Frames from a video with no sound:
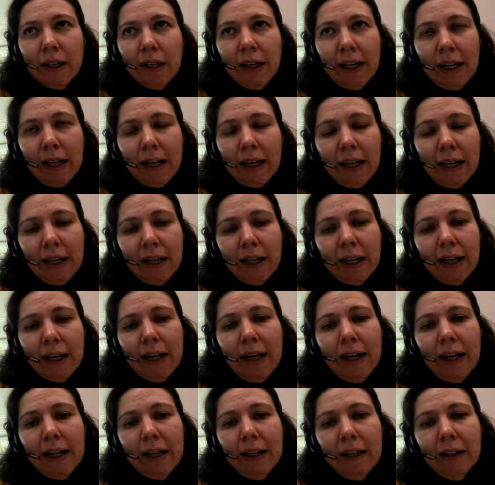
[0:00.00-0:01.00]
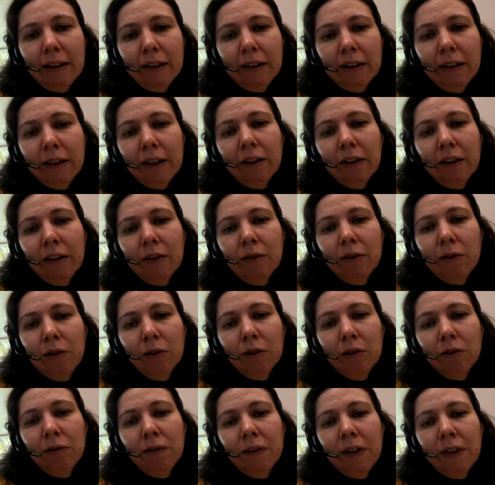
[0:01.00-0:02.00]
an equal
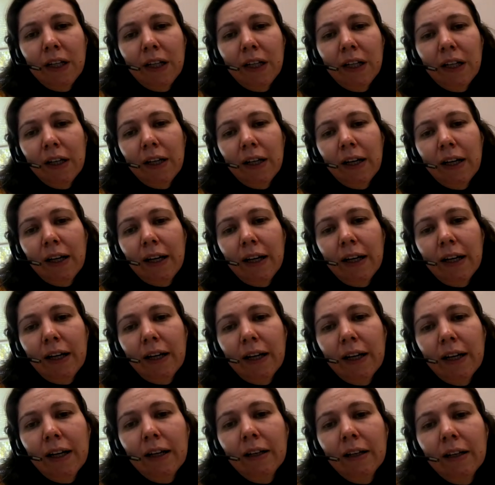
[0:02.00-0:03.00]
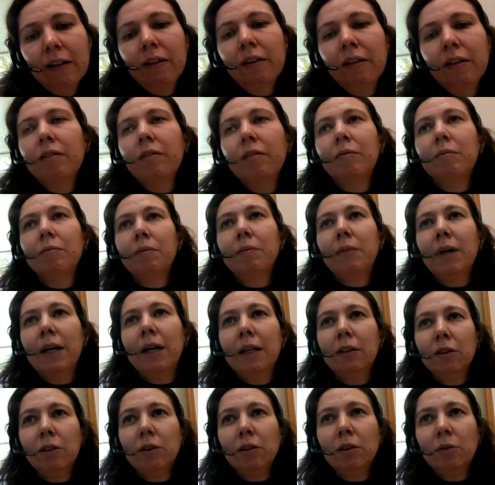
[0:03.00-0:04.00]
to 3an
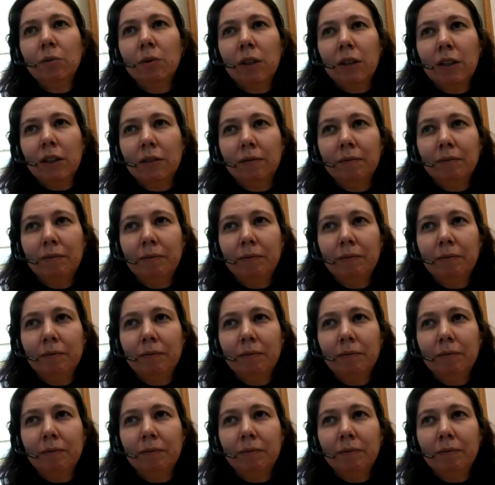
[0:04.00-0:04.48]
minus 1.